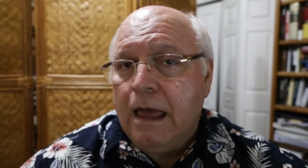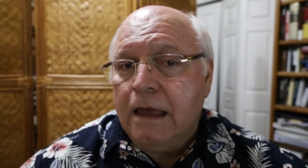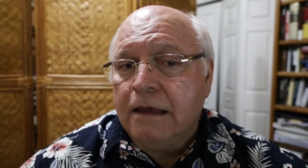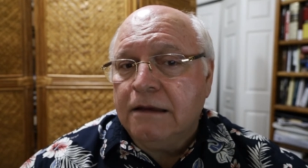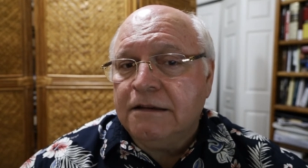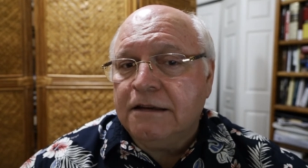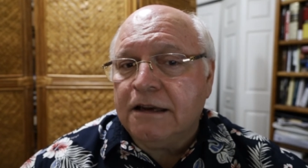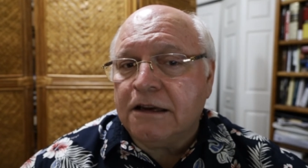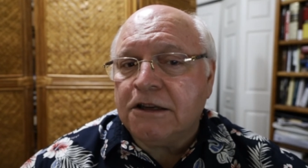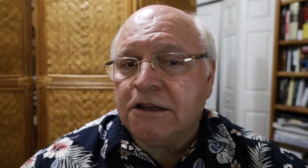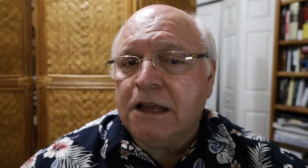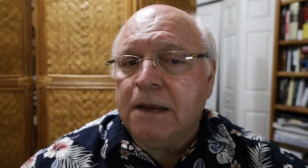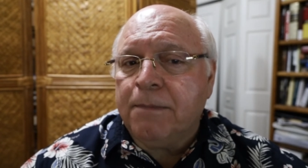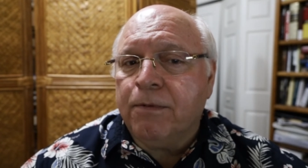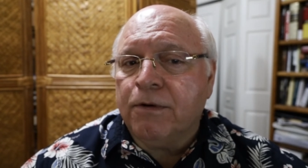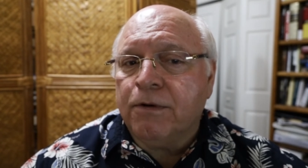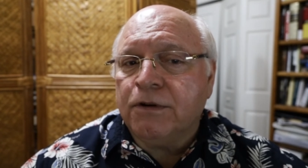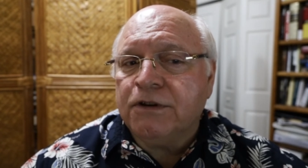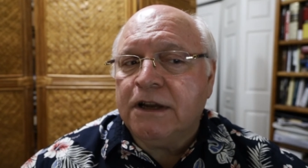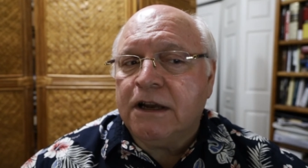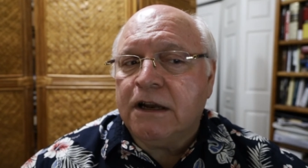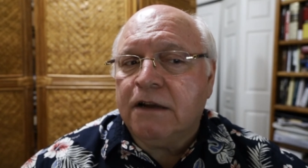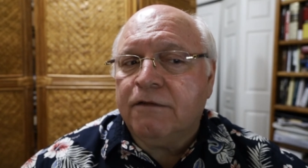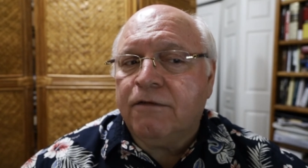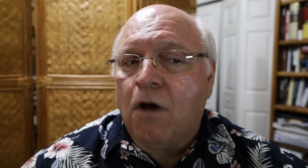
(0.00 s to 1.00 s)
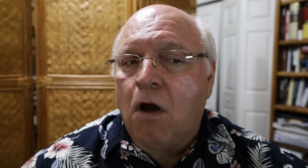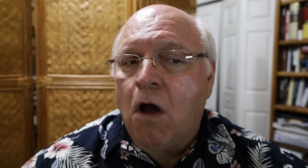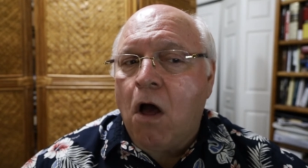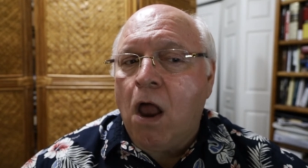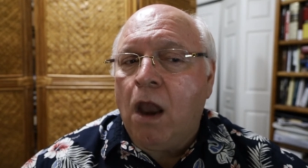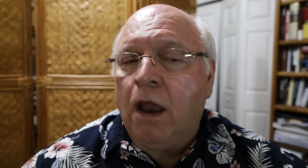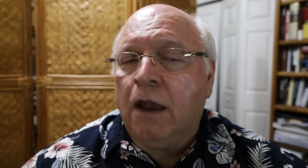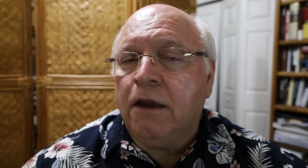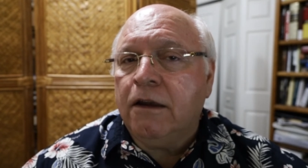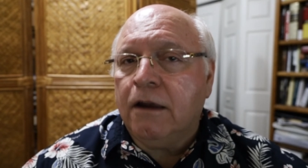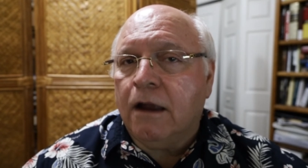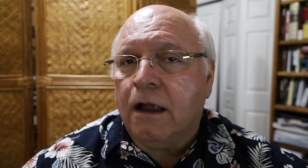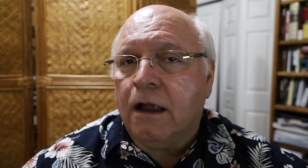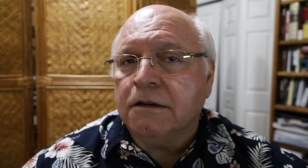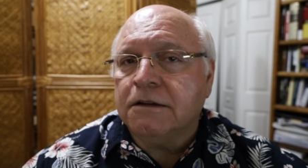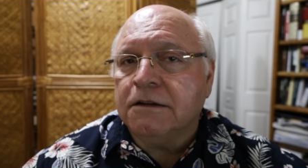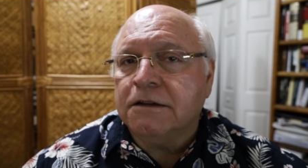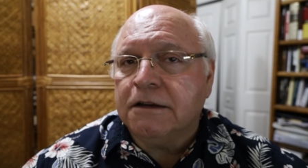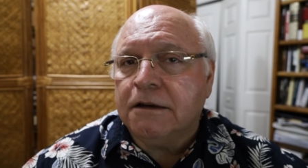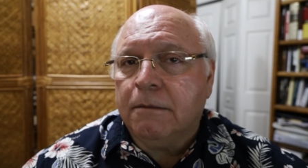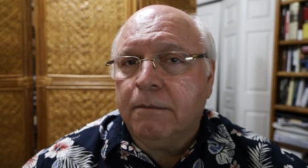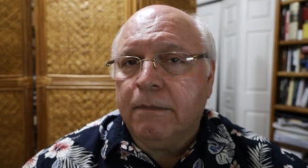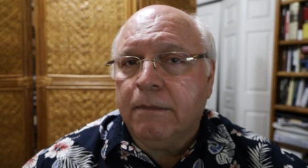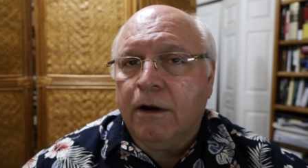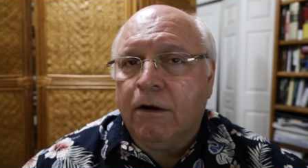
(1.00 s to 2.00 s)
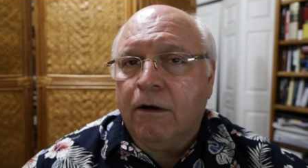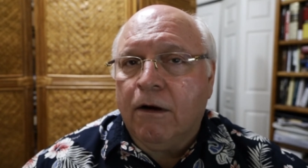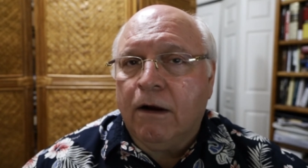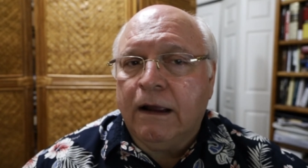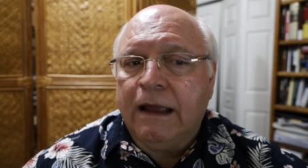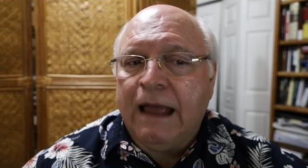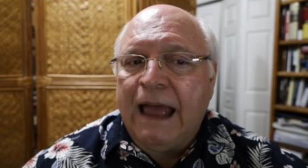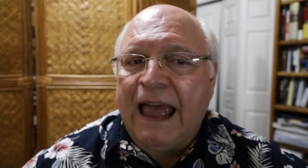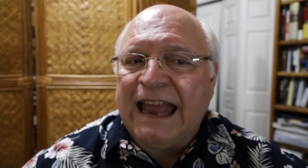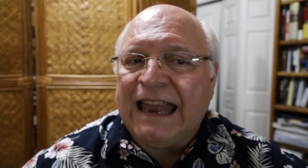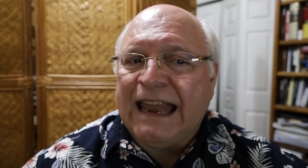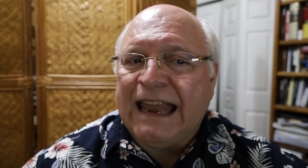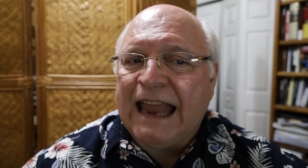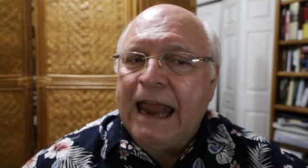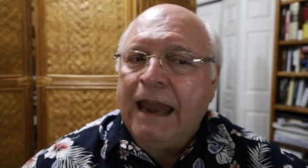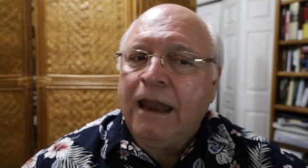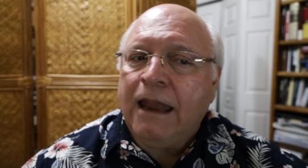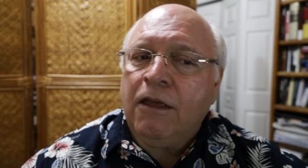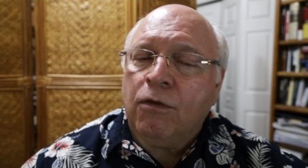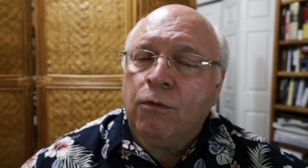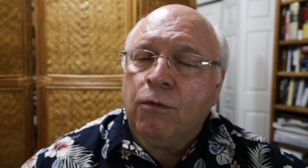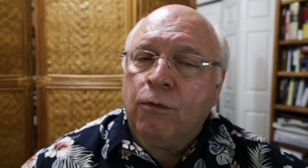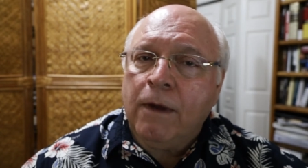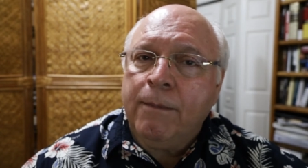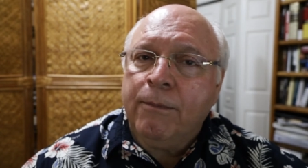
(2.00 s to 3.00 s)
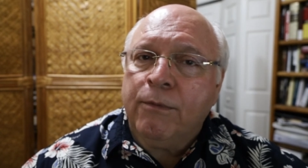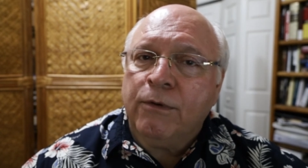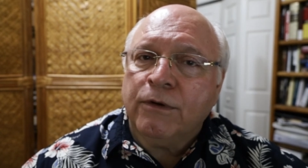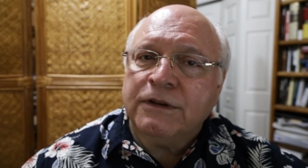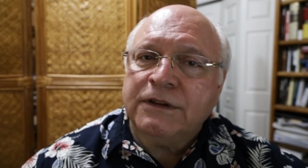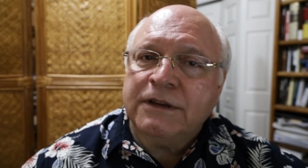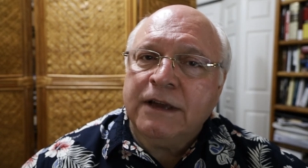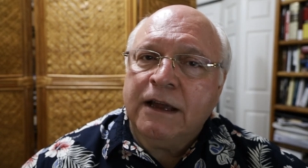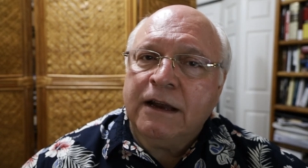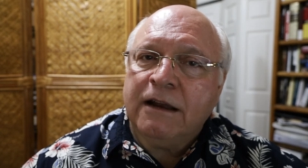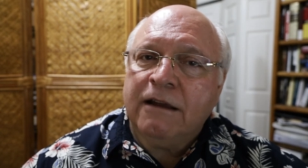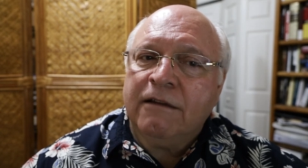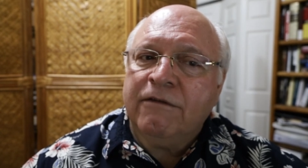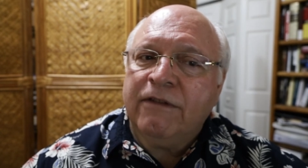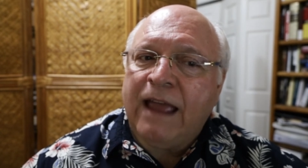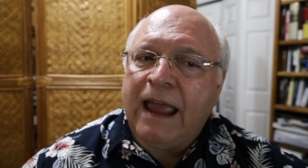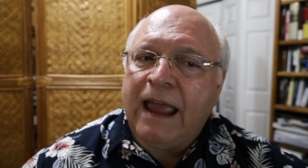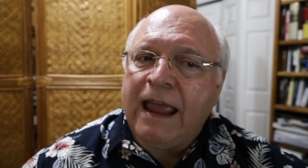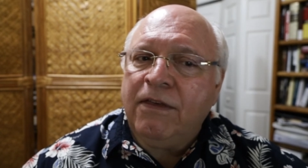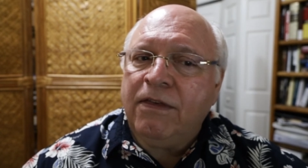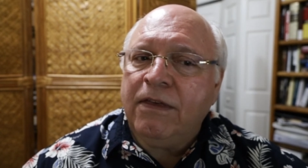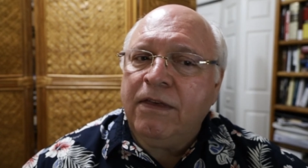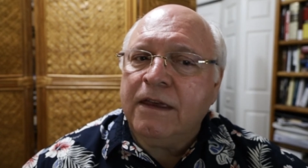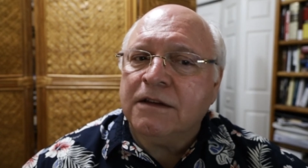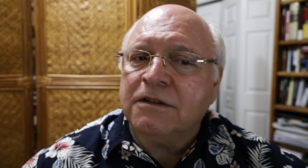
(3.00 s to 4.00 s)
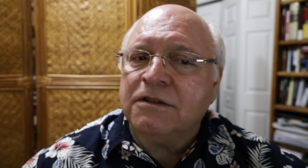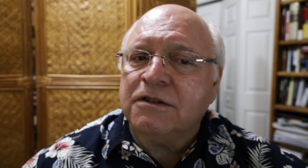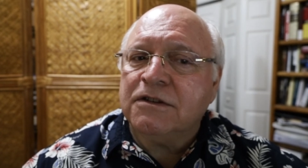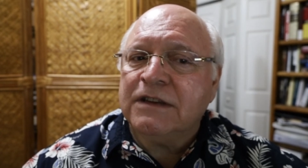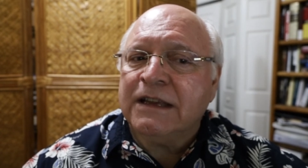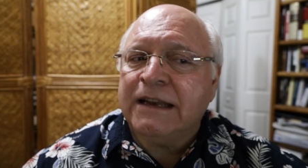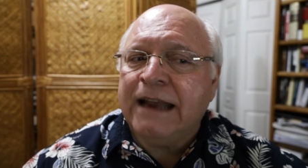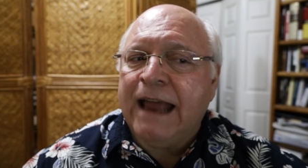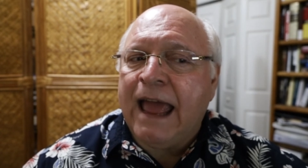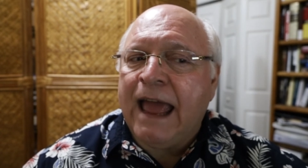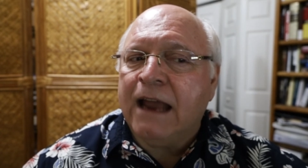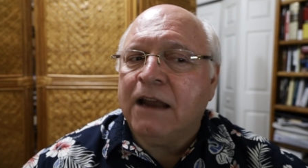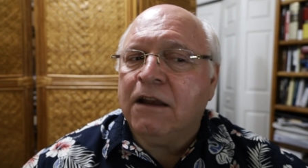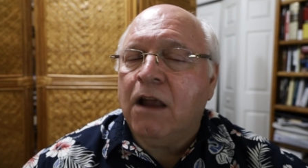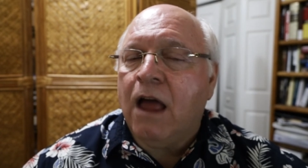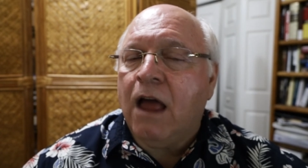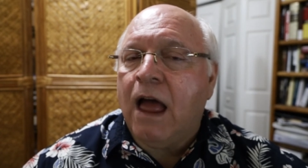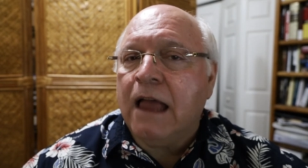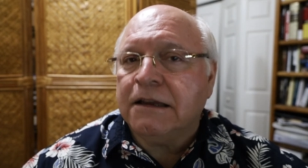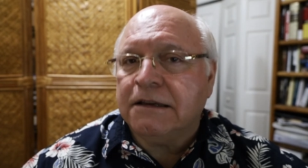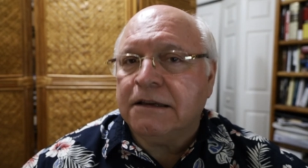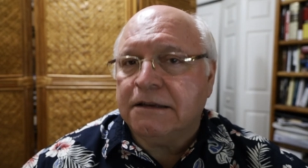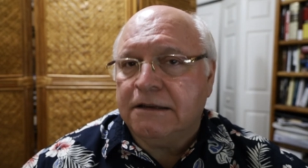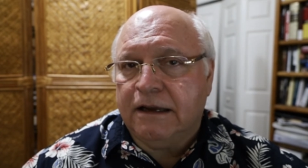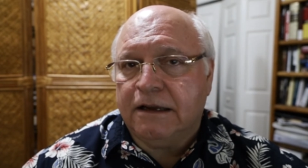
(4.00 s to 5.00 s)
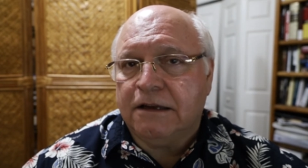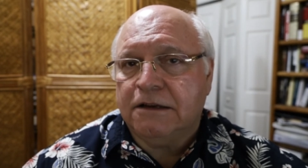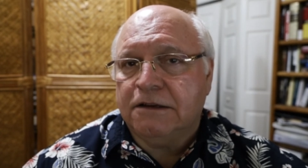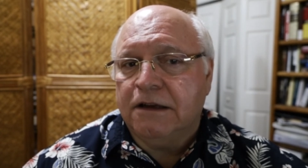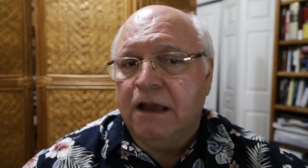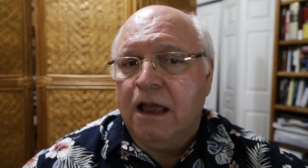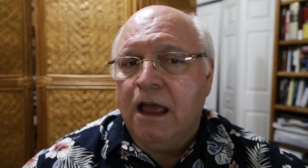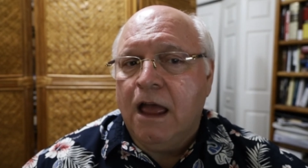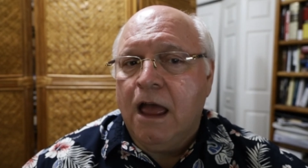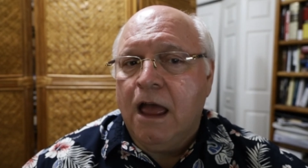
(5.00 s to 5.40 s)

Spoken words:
60% of all adults in America and 83% of atheists and agnostics